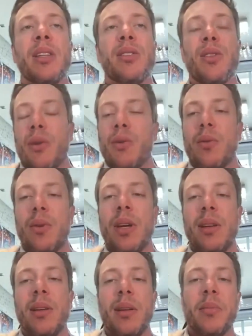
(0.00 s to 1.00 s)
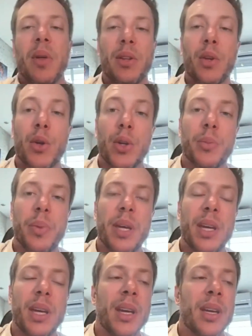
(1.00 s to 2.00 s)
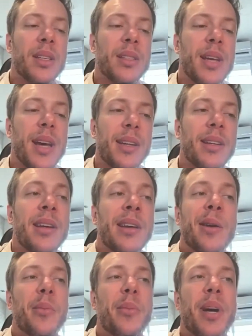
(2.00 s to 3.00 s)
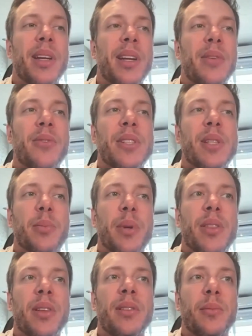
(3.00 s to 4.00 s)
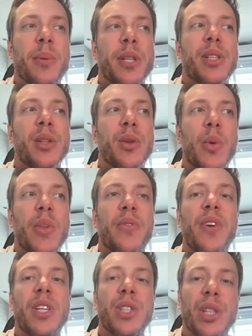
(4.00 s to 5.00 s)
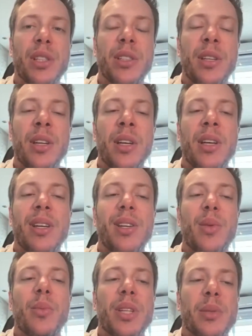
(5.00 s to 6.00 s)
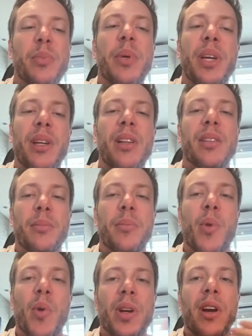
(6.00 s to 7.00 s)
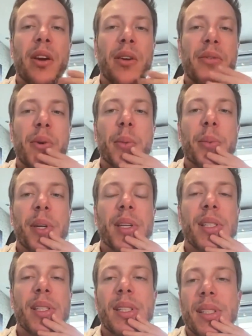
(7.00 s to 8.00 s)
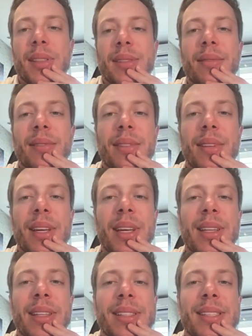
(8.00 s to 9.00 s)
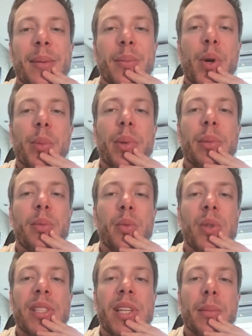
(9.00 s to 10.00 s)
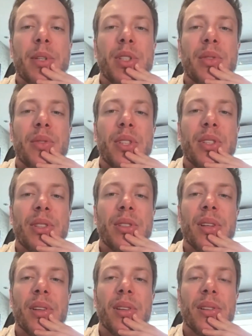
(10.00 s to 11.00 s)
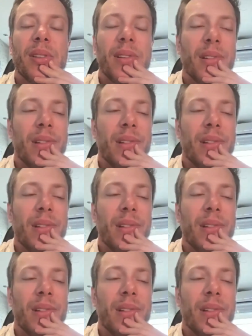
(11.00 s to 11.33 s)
So it could be done. But if it's a person with vision, you must be a lot more careful because some problem would damage the vision. So